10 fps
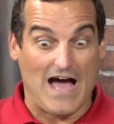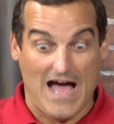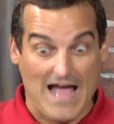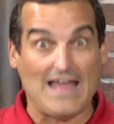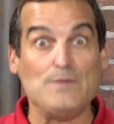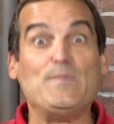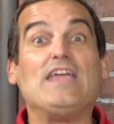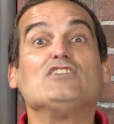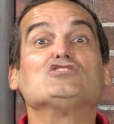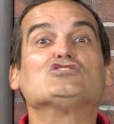I
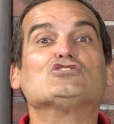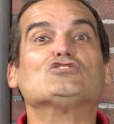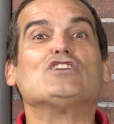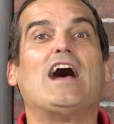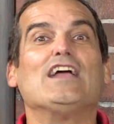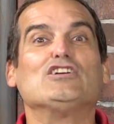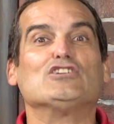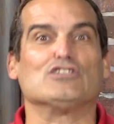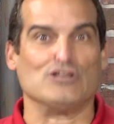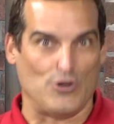made sure I
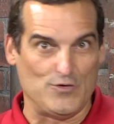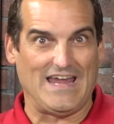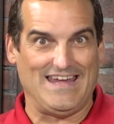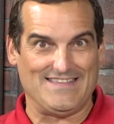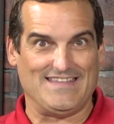could locate